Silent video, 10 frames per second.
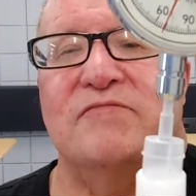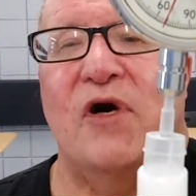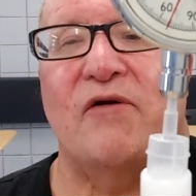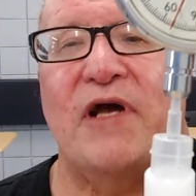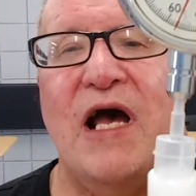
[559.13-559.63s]

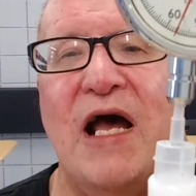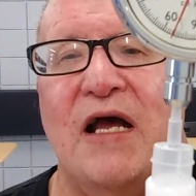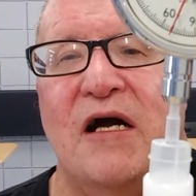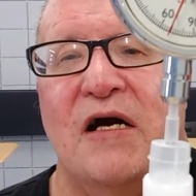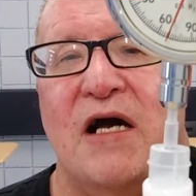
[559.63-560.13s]

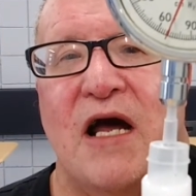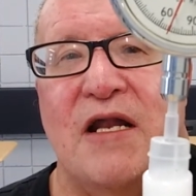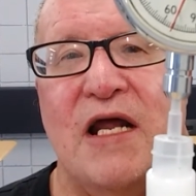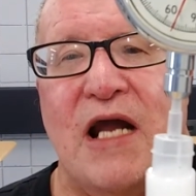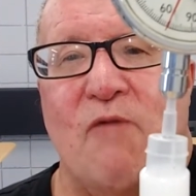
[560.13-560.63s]
okay? And
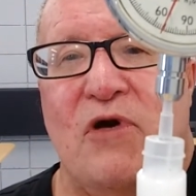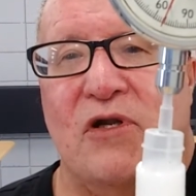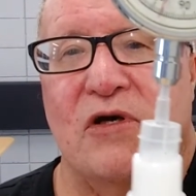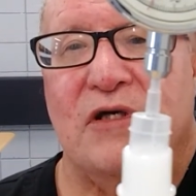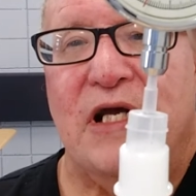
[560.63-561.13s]
then I would
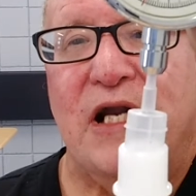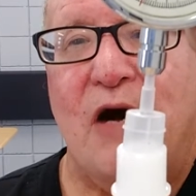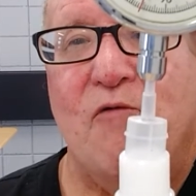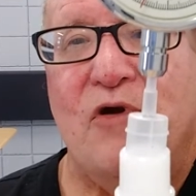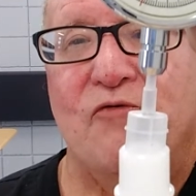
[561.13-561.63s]
look and I
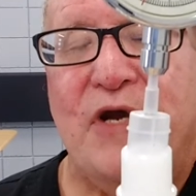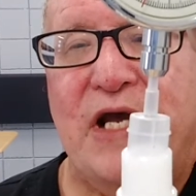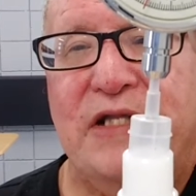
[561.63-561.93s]
would read